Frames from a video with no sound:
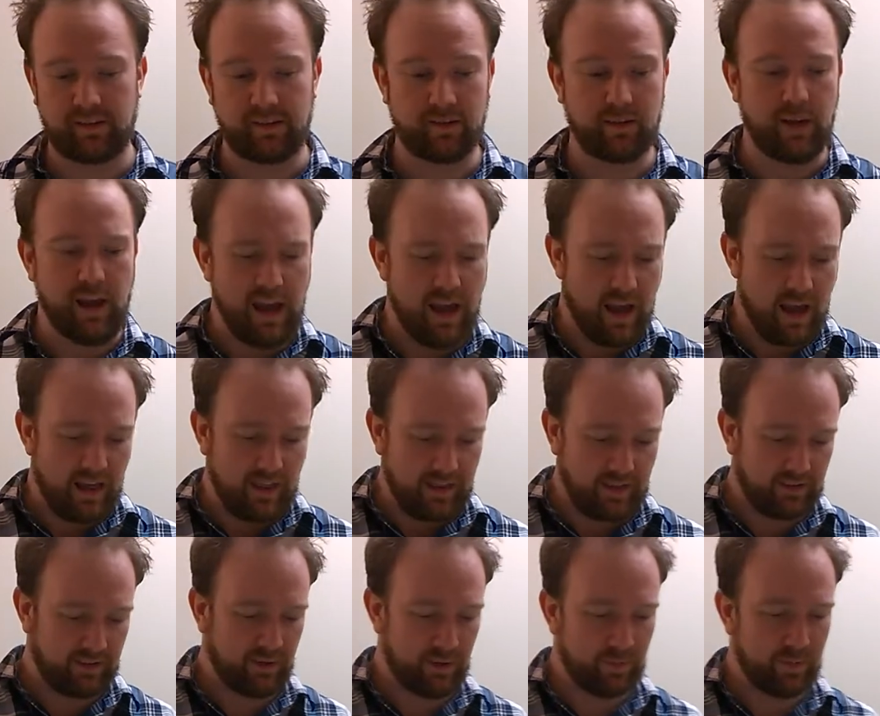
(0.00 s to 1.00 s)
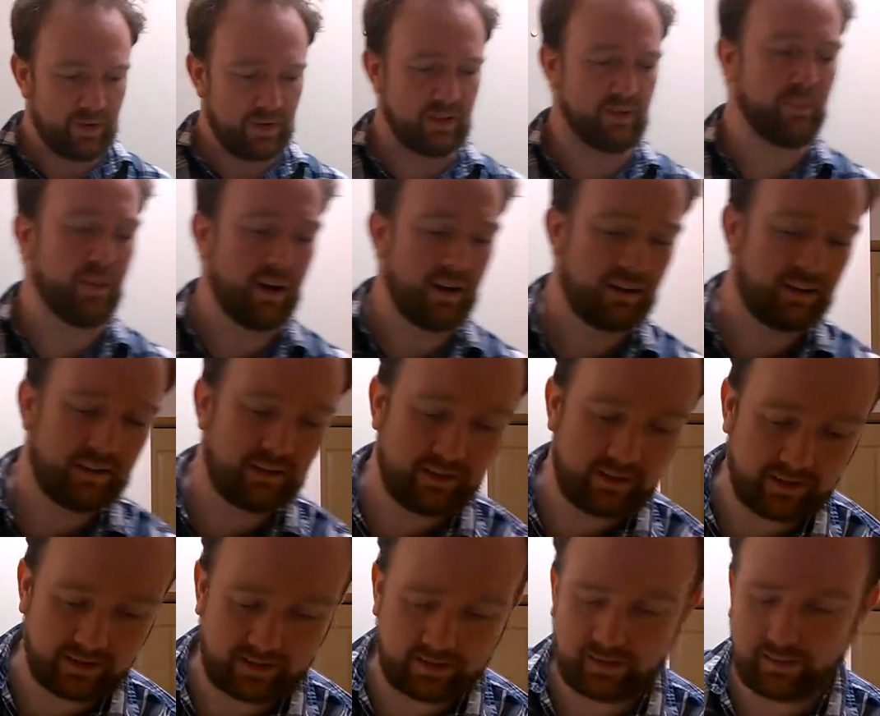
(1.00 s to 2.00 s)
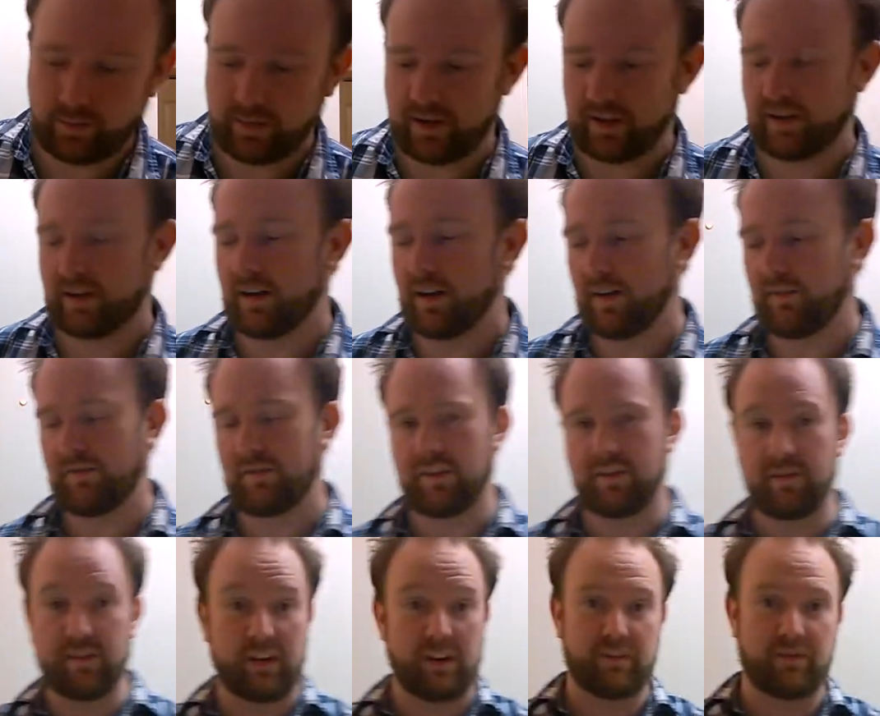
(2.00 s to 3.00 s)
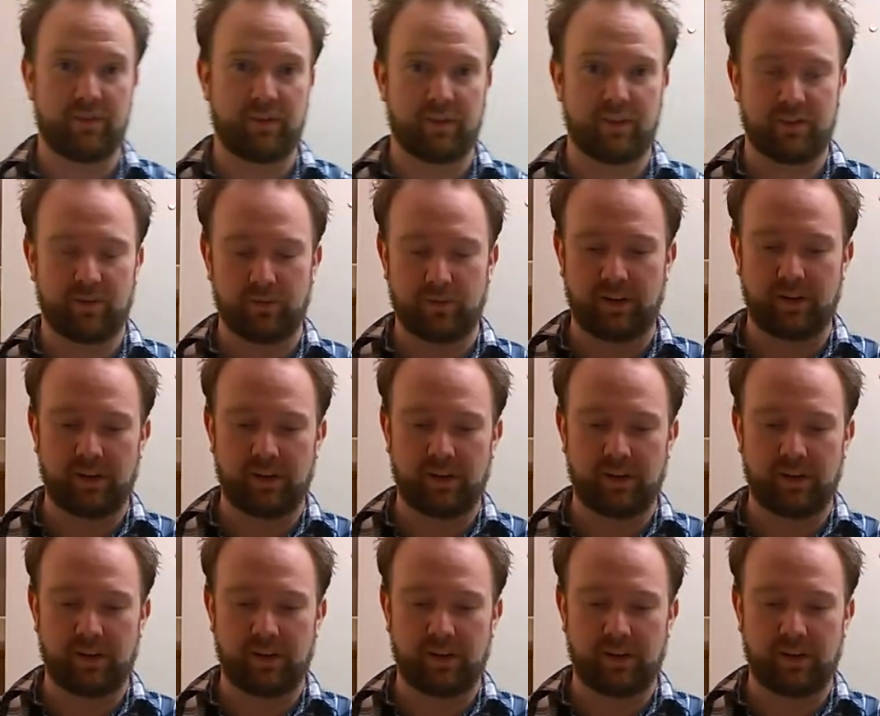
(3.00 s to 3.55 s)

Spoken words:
So let's open these boxes and see what I got for the very first